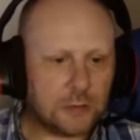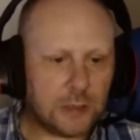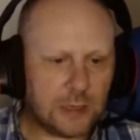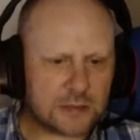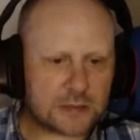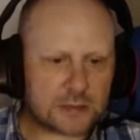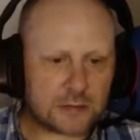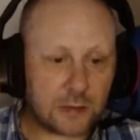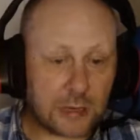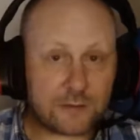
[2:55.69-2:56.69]
and
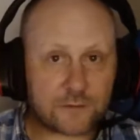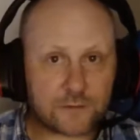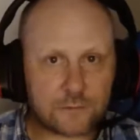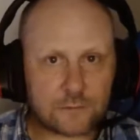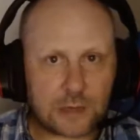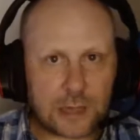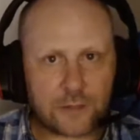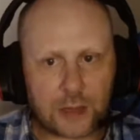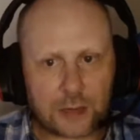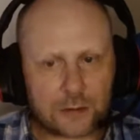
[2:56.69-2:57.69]
I have
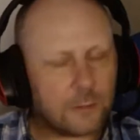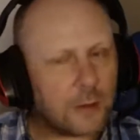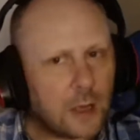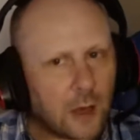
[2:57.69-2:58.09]
had that, and